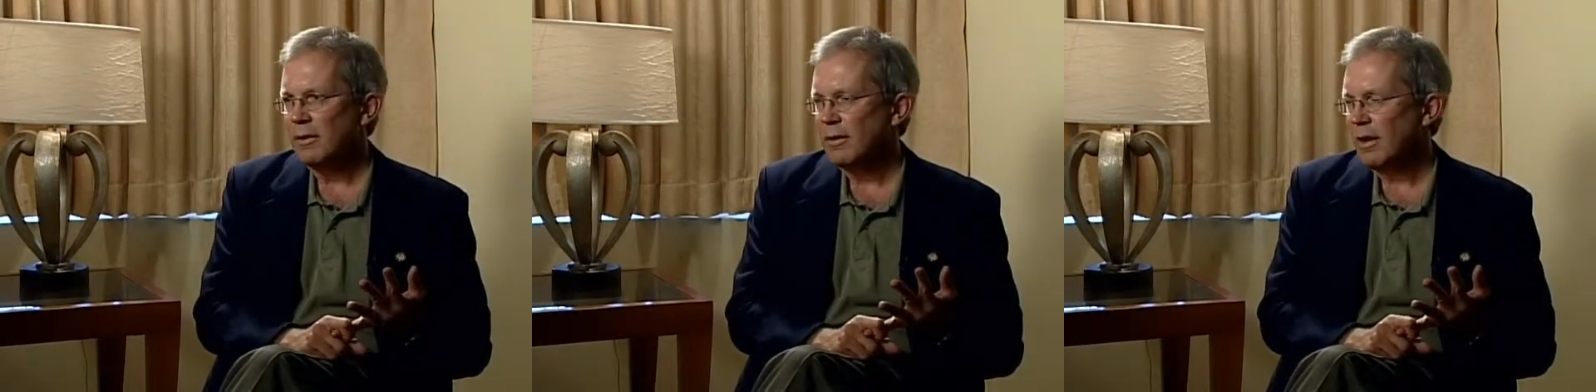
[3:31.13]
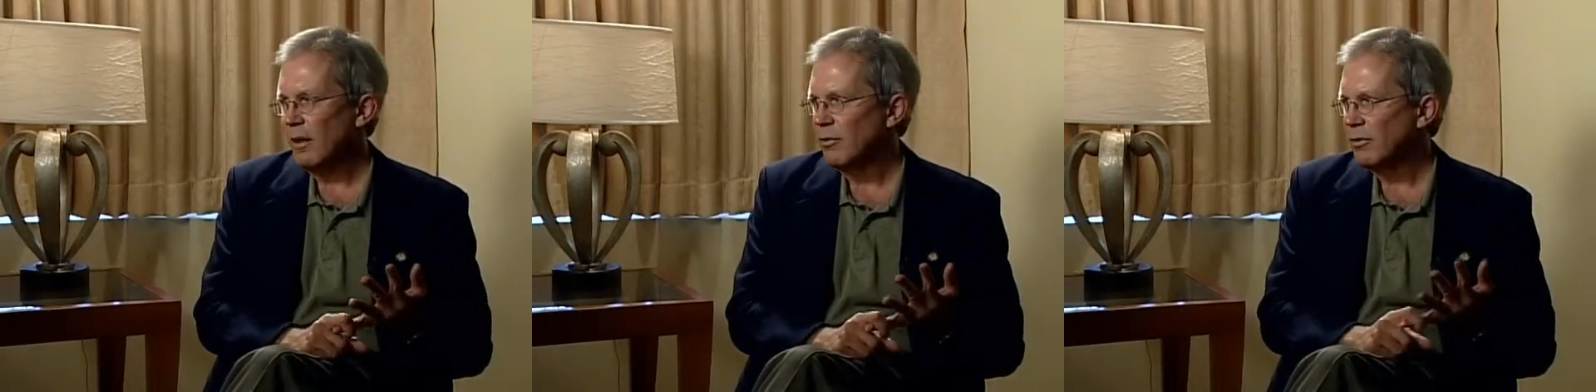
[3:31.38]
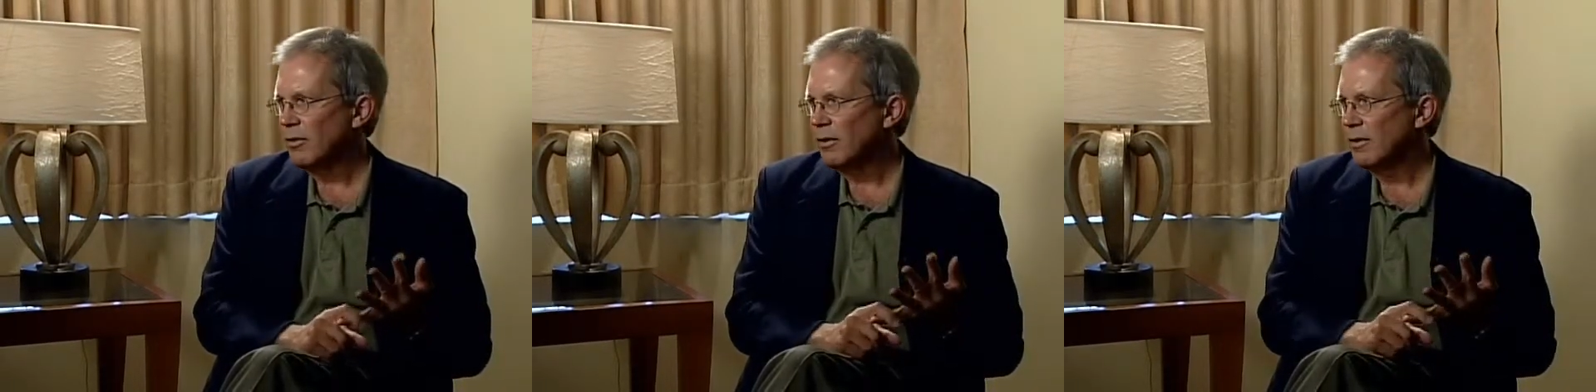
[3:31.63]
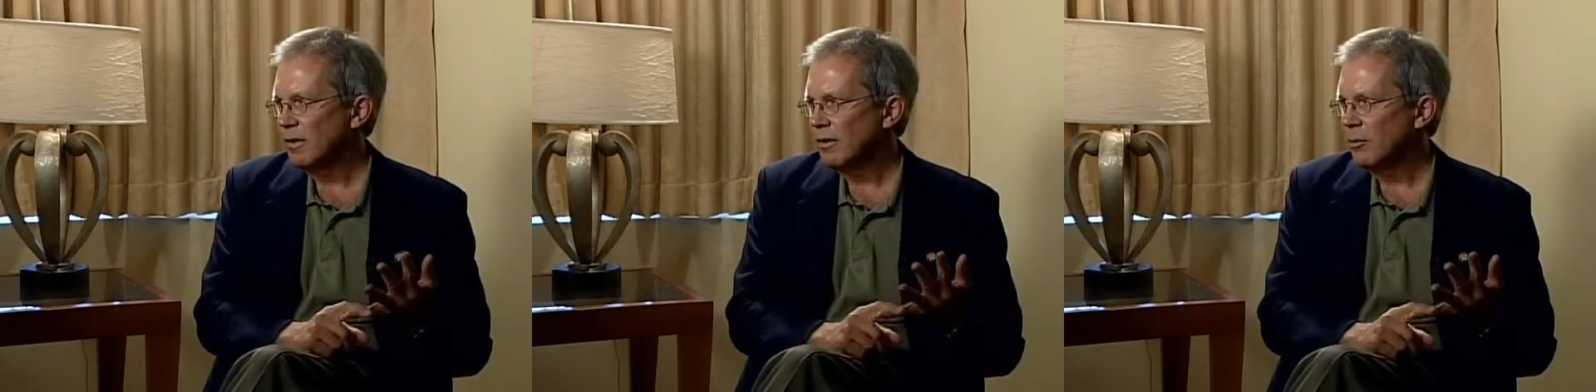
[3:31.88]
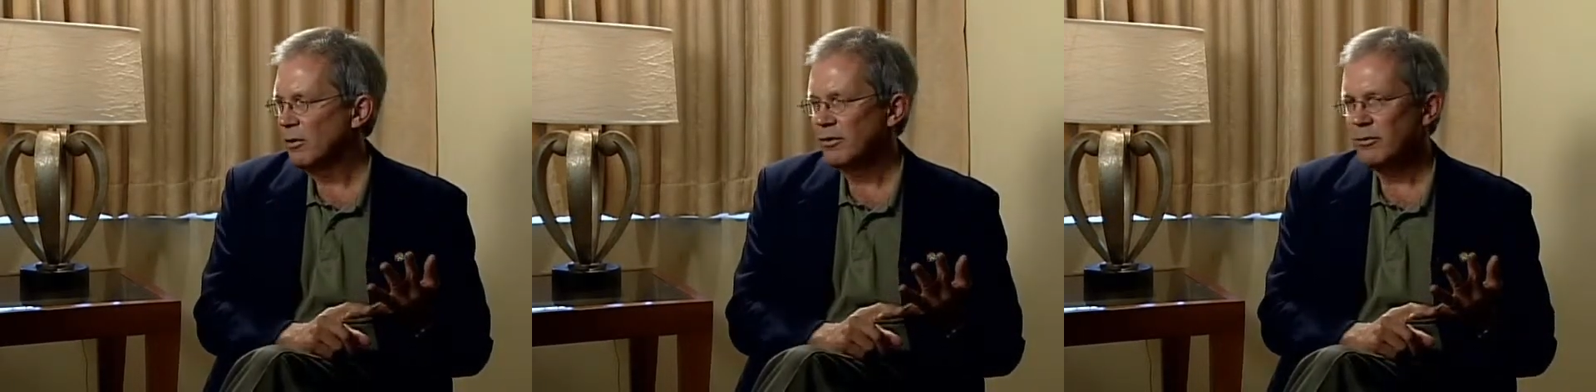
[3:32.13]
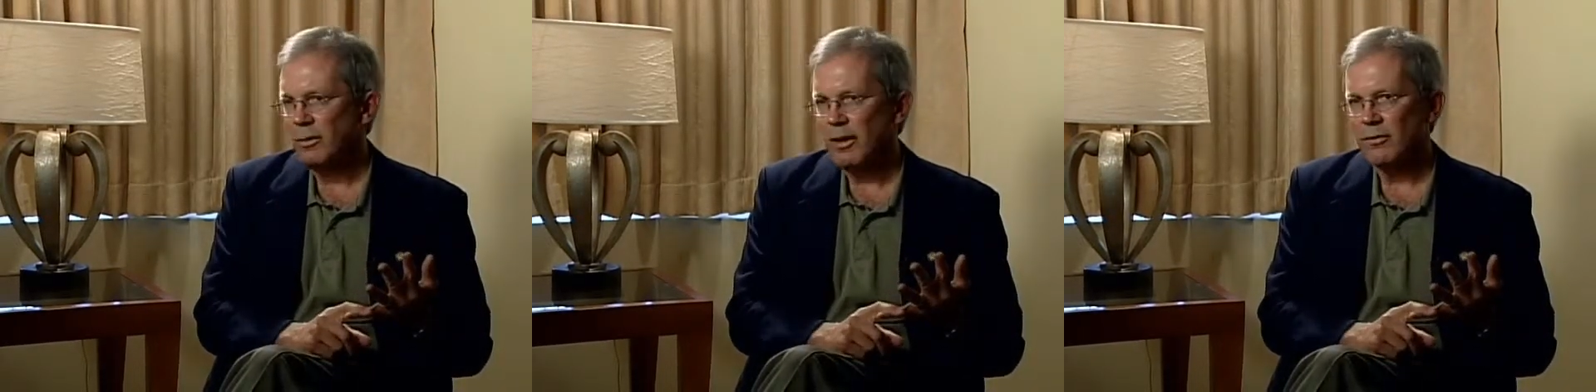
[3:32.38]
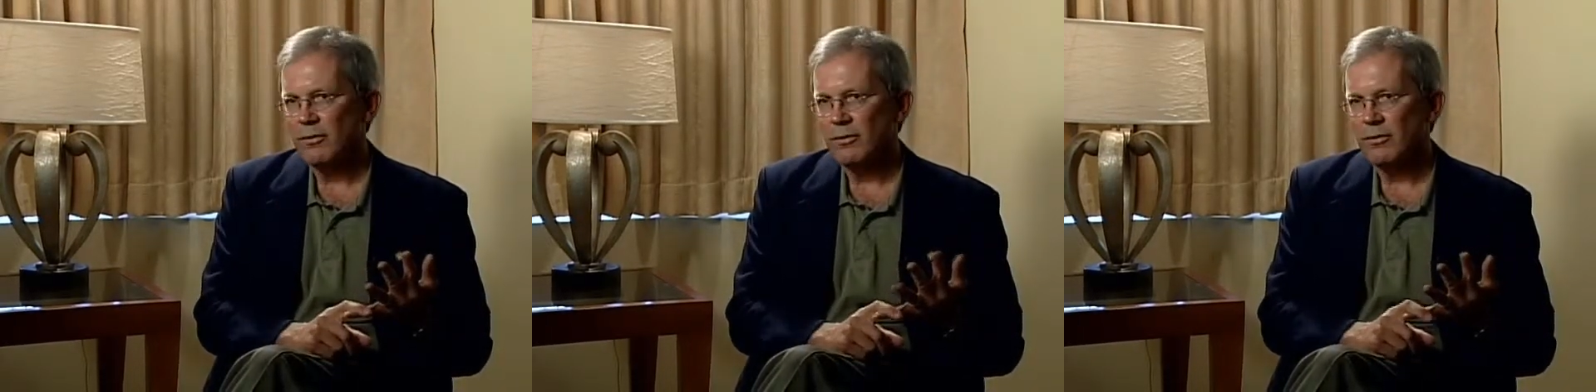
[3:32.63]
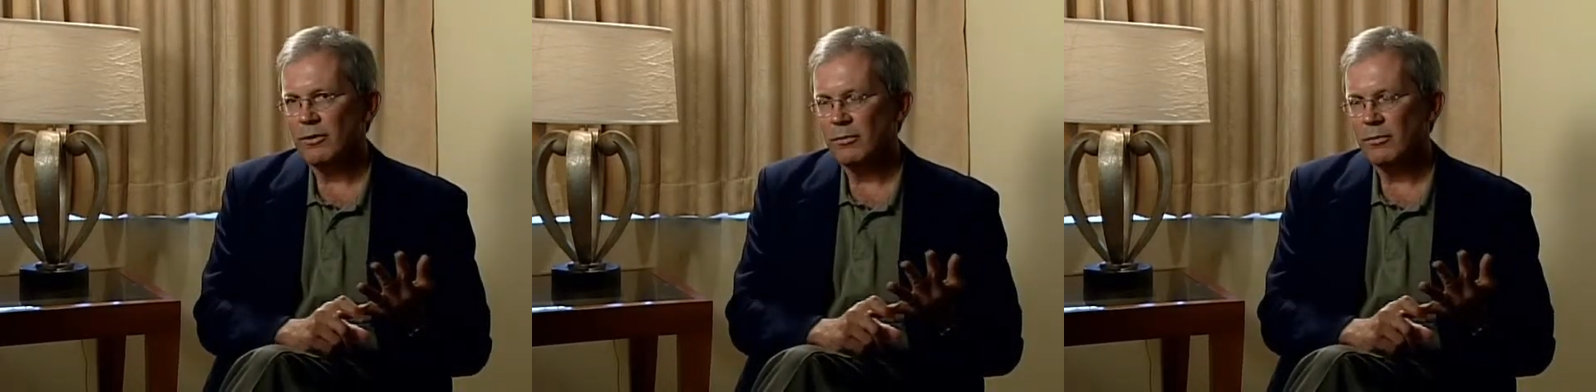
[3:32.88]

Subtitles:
capture and compression processes.